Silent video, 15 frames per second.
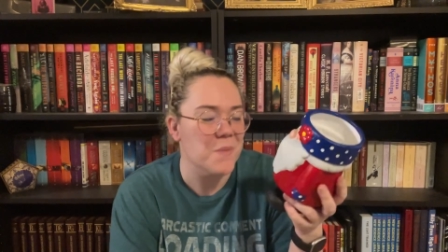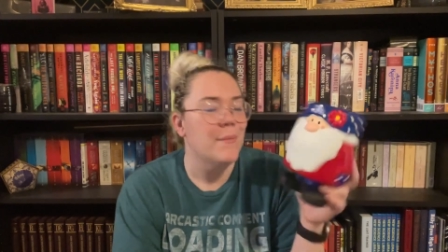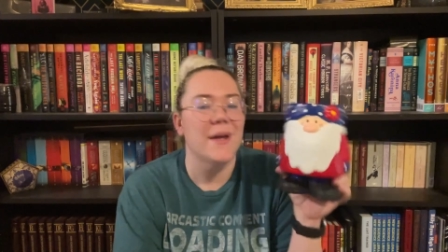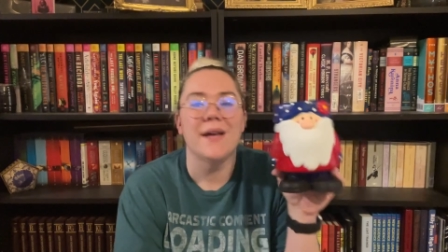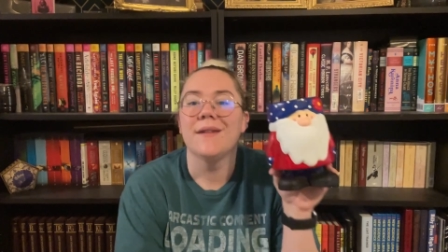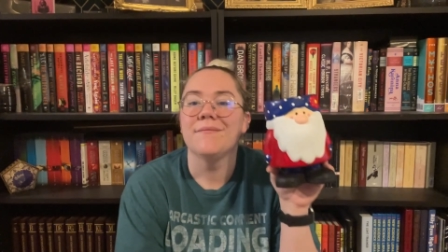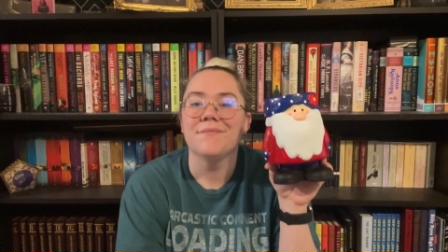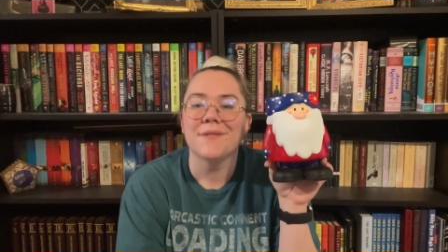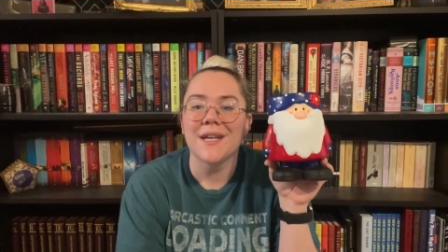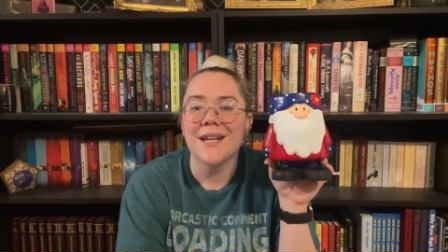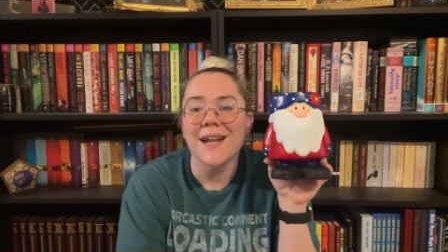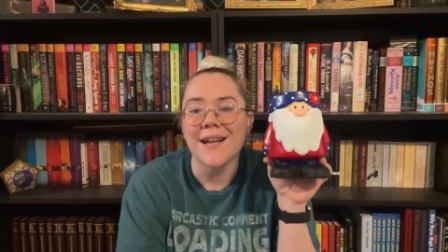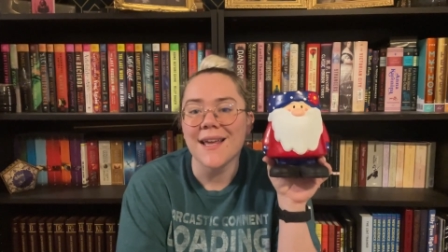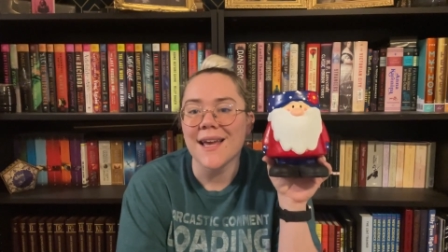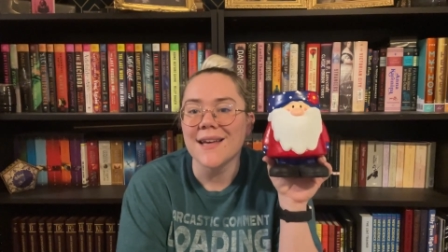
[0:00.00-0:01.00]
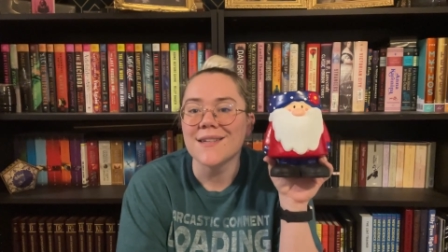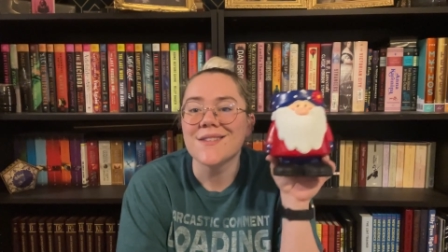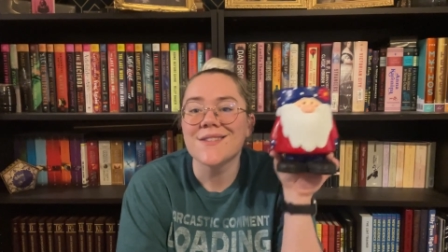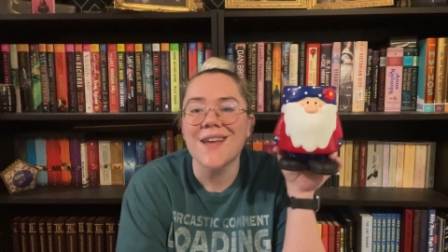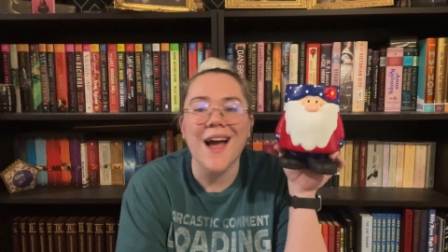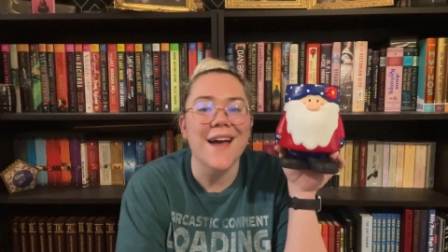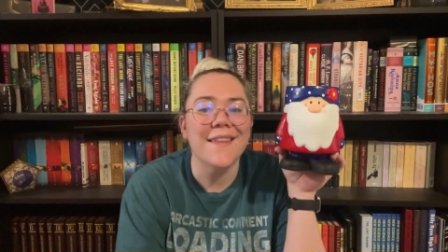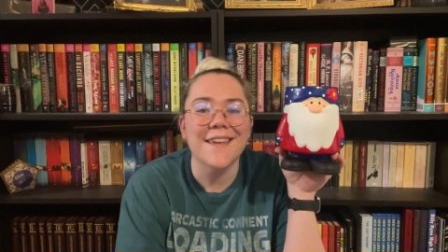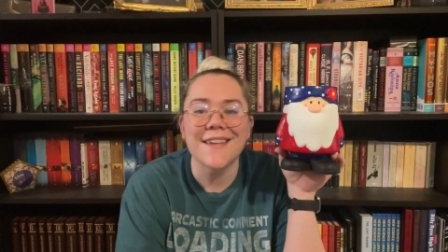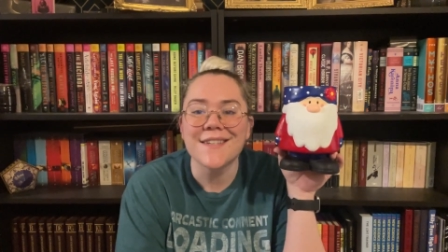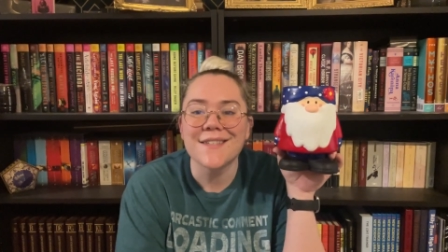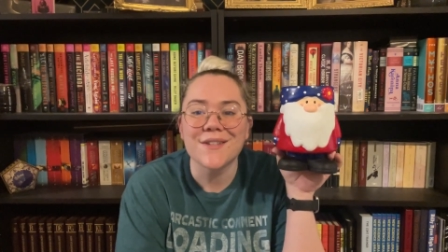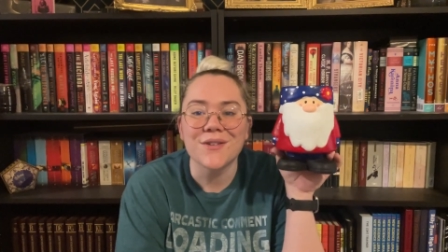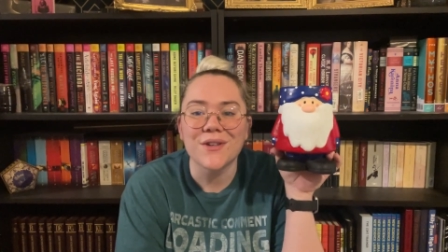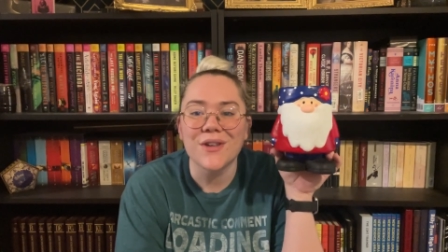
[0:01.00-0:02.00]
But in any case, I think he's
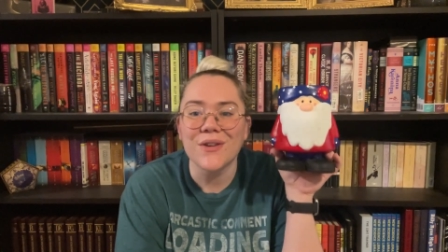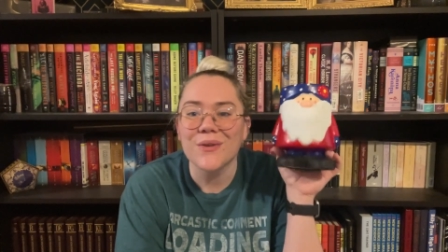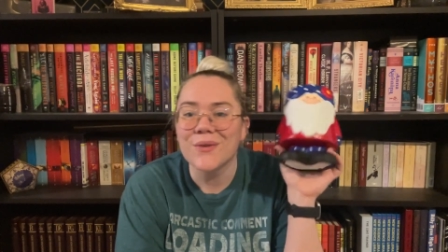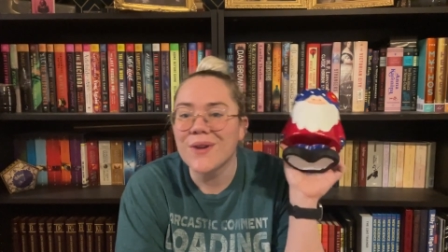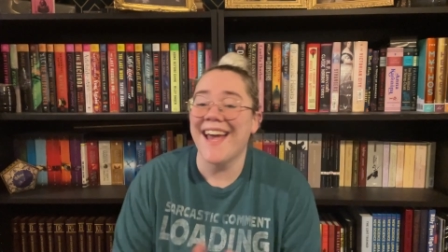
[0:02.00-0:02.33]
still cute.